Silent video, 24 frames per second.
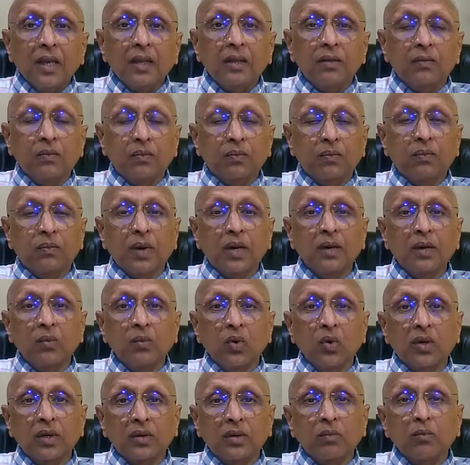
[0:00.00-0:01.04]
One
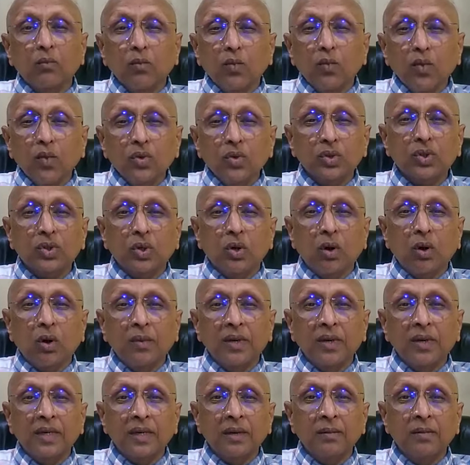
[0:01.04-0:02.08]
more most
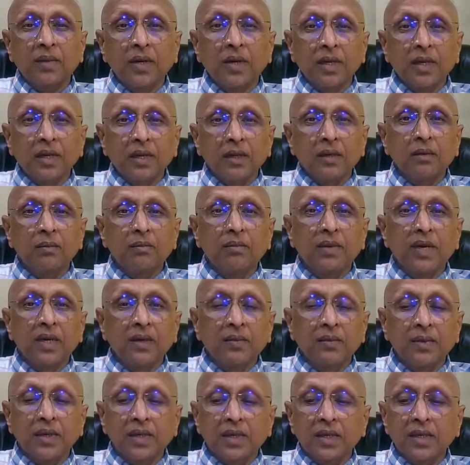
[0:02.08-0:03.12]
common remedy in
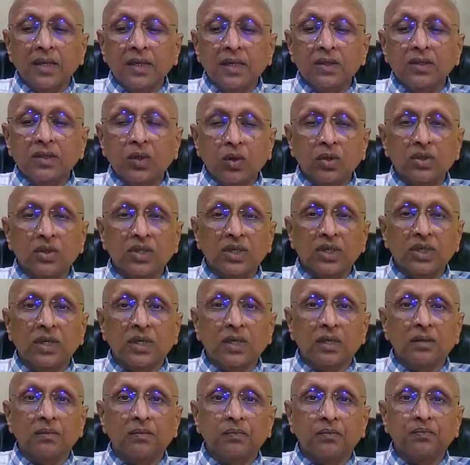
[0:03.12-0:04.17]
bedwetting is
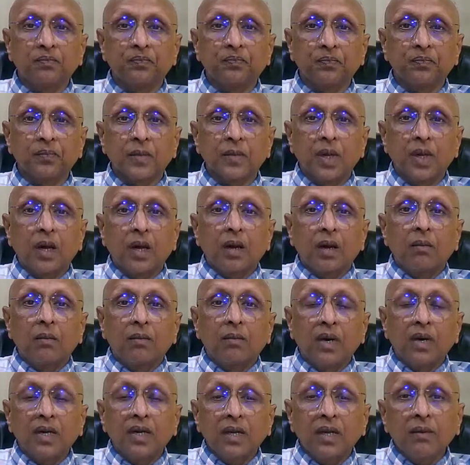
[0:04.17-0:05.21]
causticum.
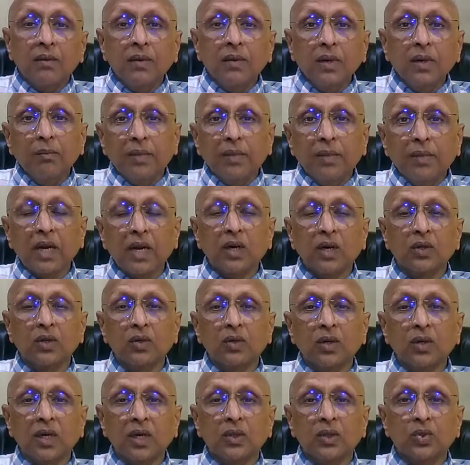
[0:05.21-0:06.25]
But even
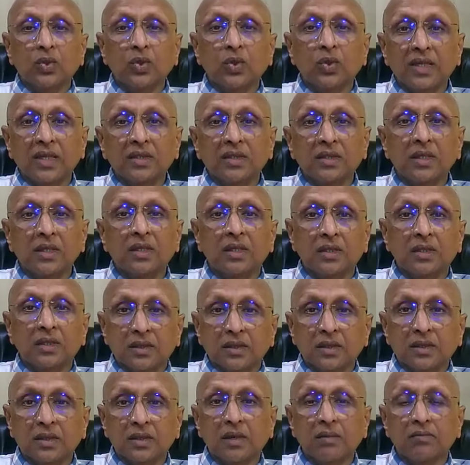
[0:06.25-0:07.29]
belladonna also has the
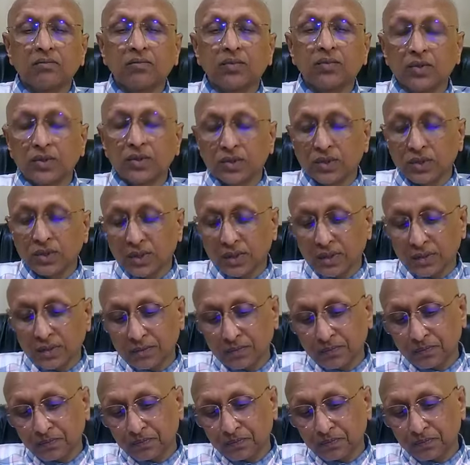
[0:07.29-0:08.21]
same future.